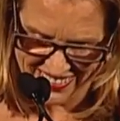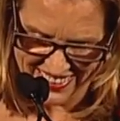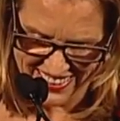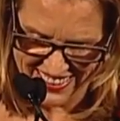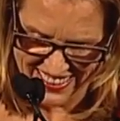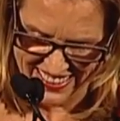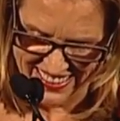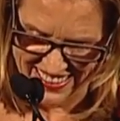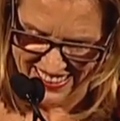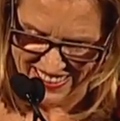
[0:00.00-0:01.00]

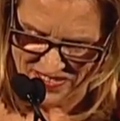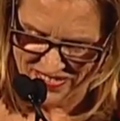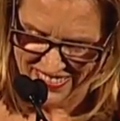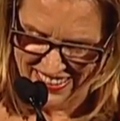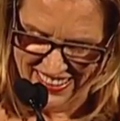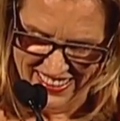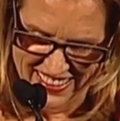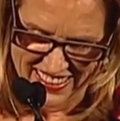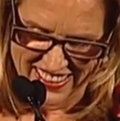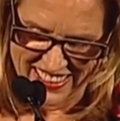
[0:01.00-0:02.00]

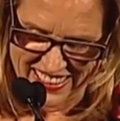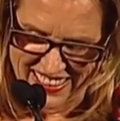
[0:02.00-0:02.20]
Nothing is said.